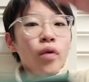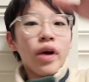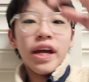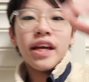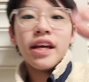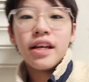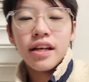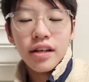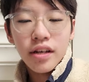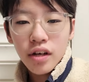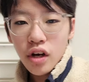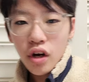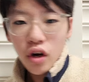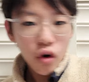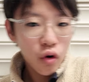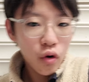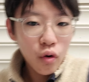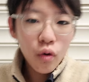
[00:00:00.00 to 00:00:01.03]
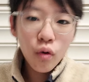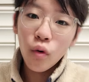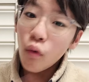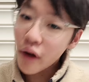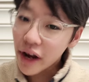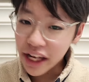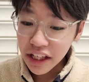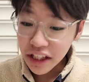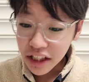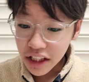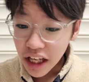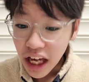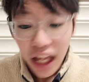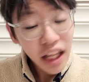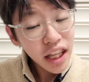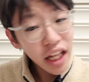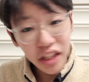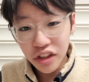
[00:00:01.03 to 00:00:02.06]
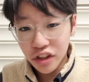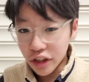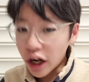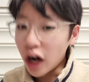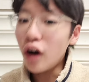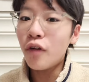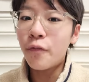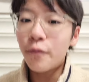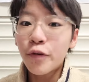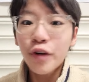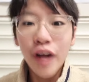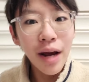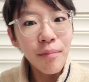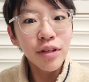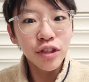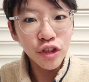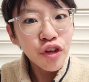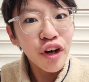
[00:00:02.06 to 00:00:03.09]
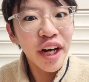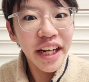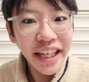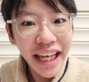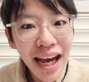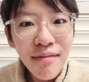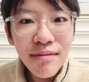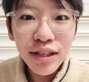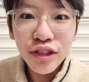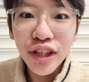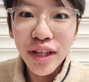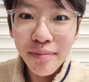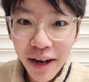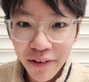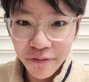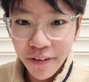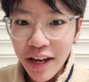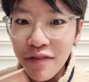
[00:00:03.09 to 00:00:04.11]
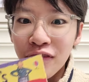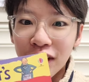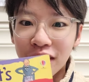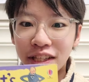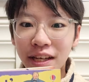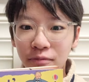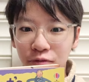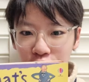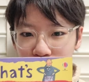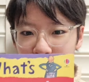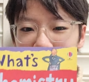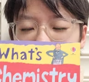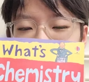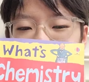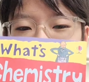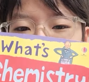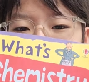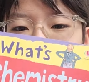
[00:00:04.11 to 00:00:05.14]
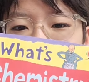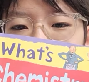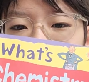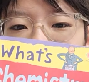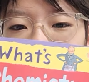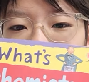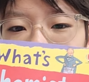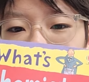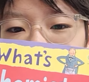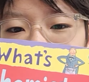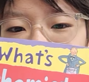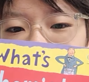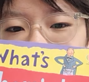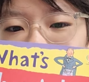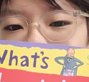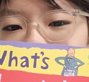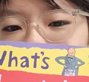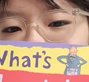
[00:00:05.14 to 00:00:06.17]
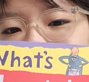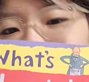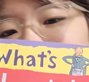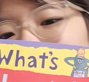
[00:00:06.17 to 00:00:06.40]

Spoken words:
wee! Ooh wee! Let's go! Chemistry! My favorite subject, chemistry! What's chemistry